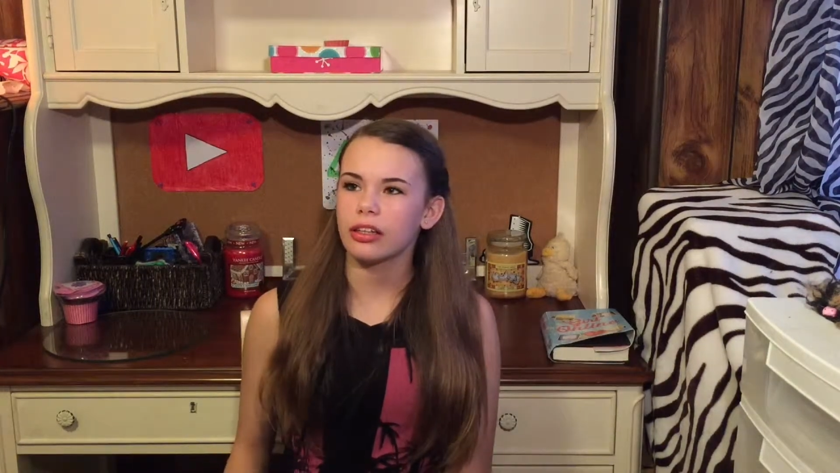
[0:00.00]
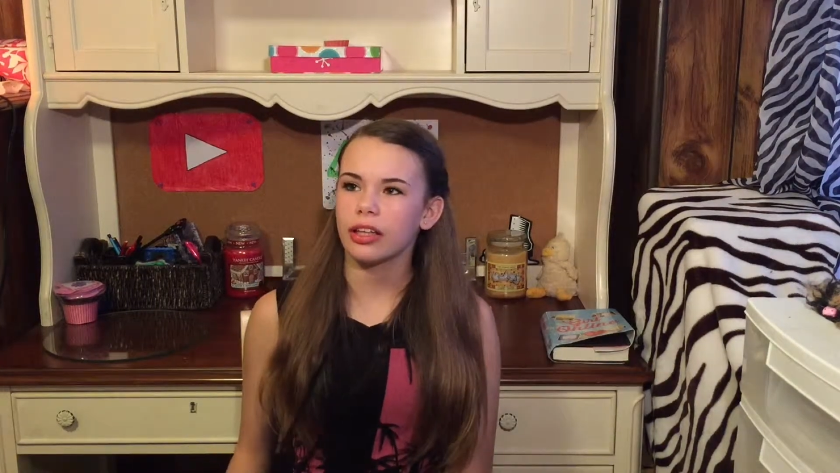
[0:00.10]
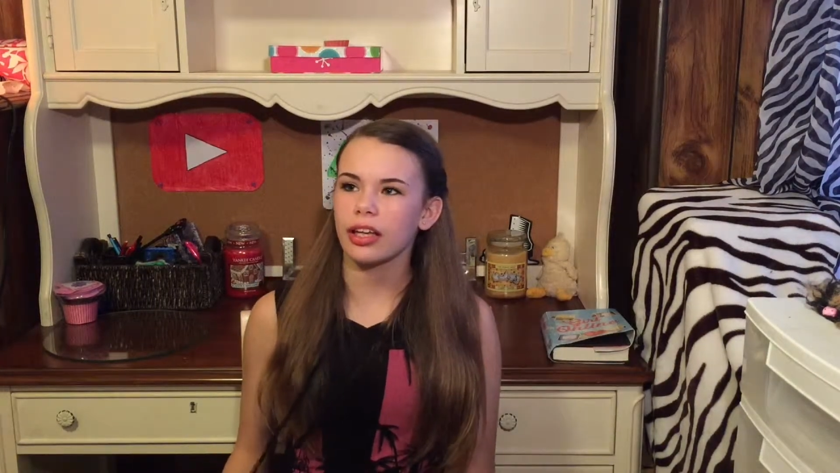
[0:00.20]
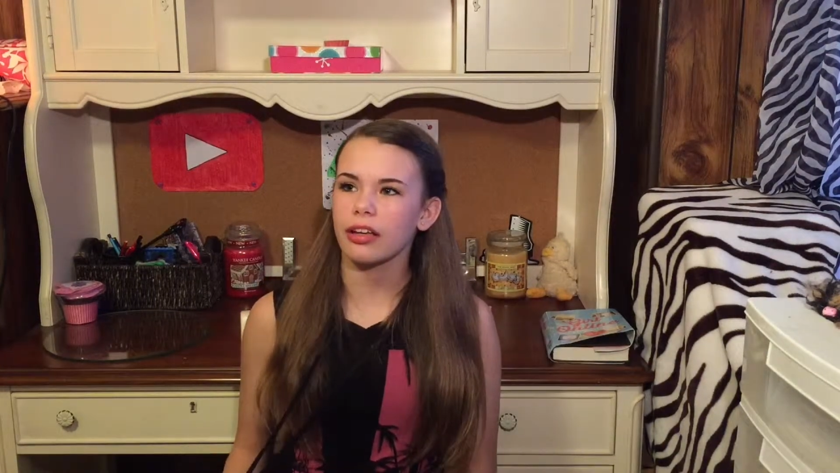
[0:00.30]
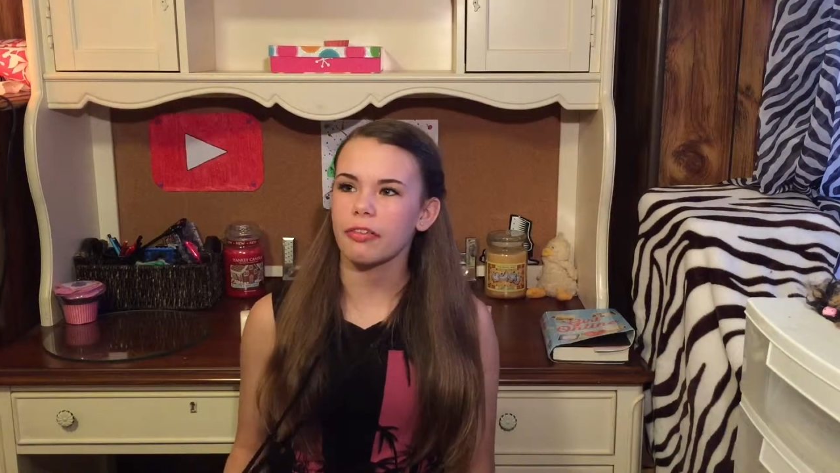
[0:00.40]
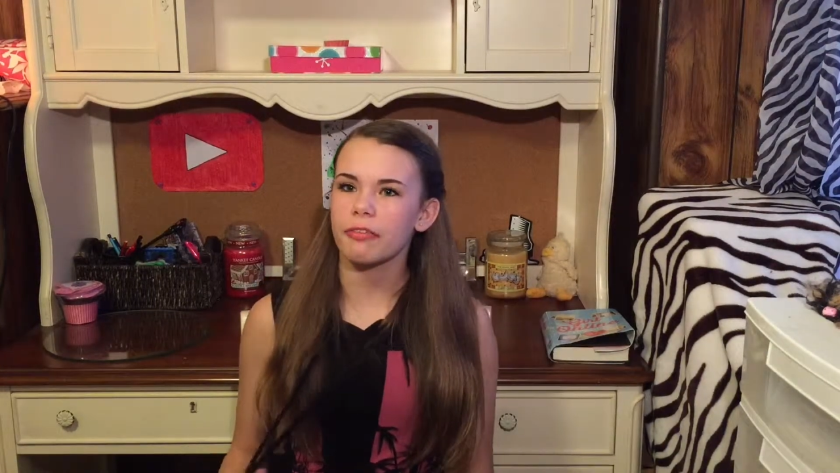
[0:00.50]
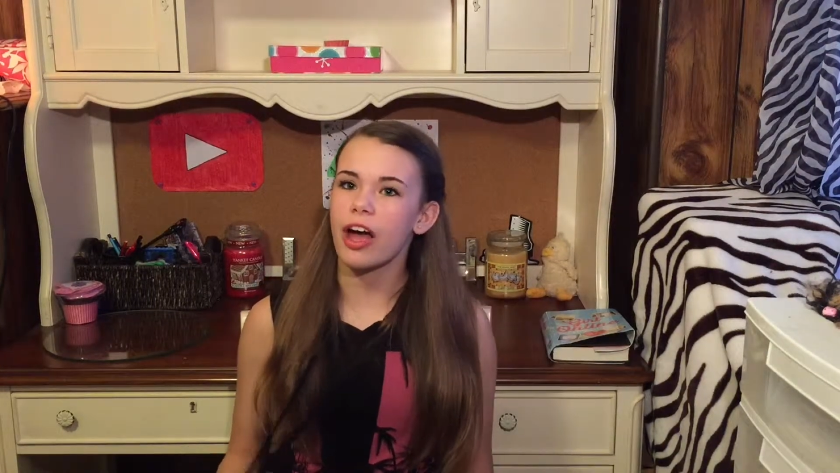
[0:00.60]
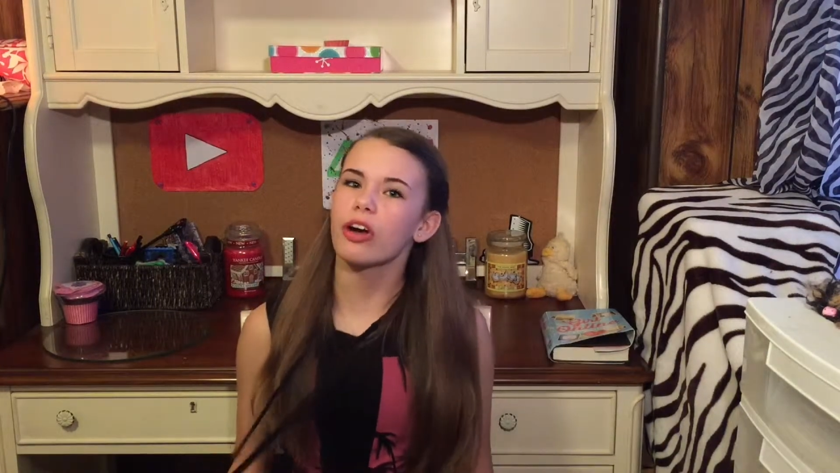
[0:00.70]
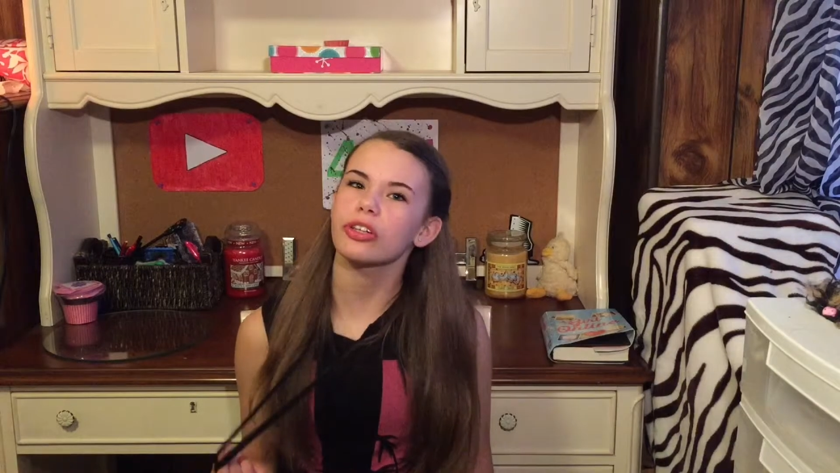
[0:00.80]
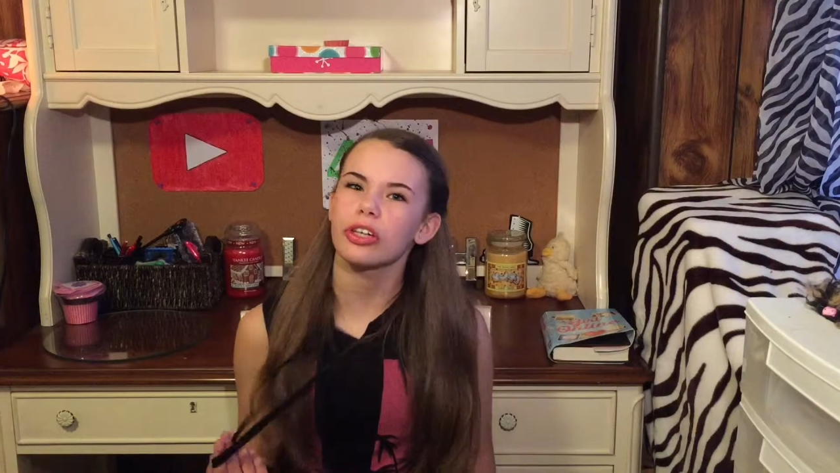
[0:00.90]
like,
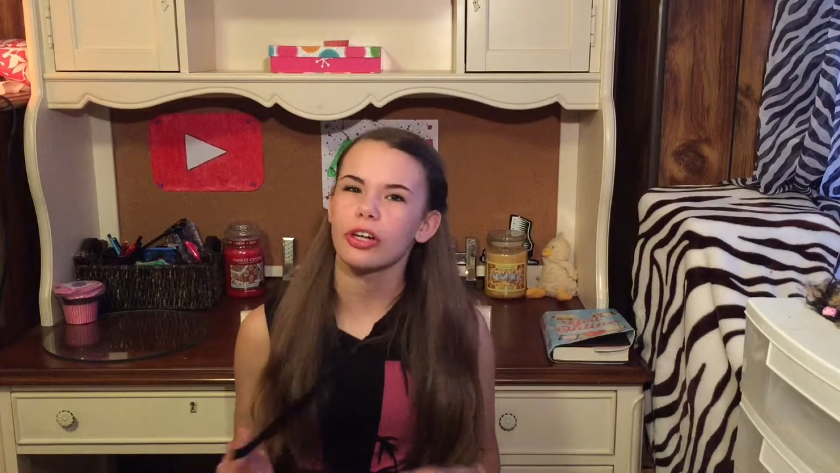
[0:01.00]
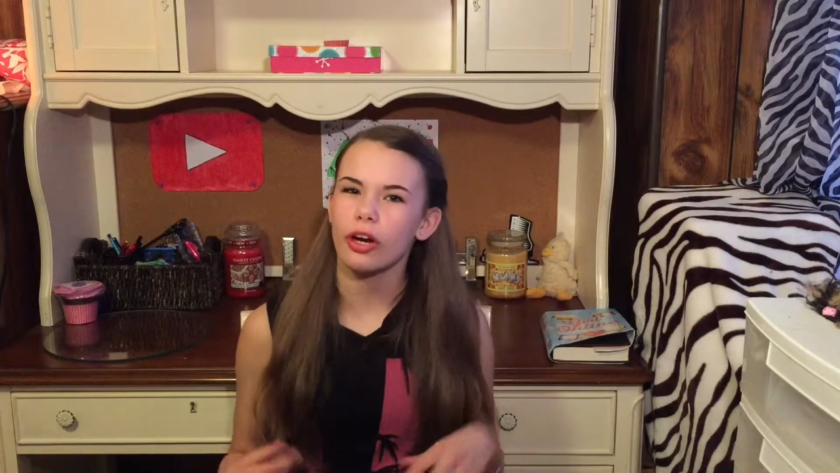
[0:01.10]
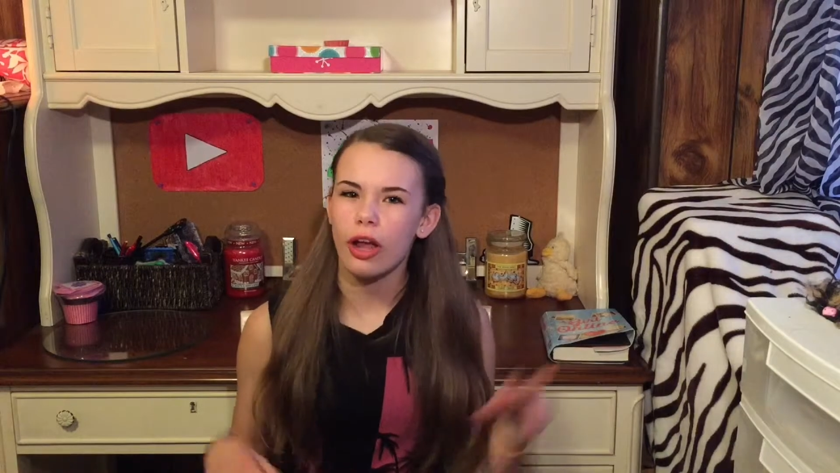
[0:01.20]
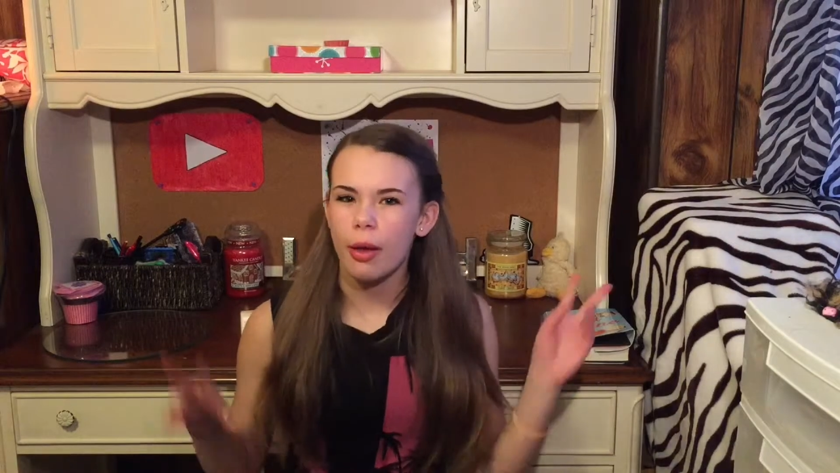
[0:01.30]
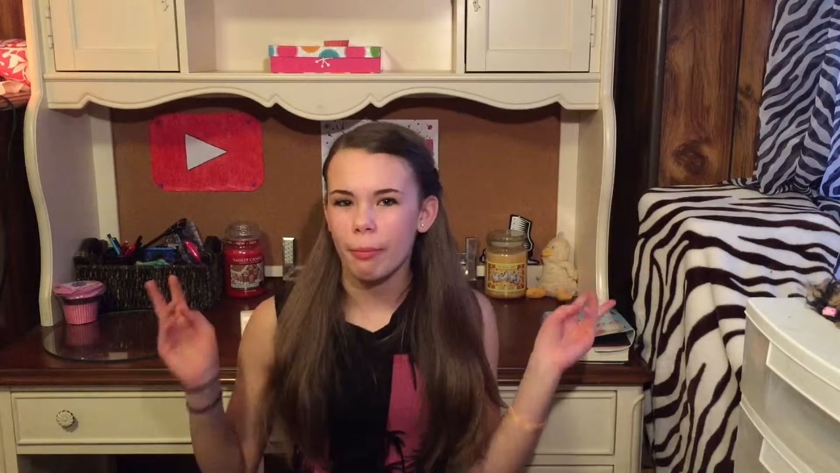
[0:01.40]
found her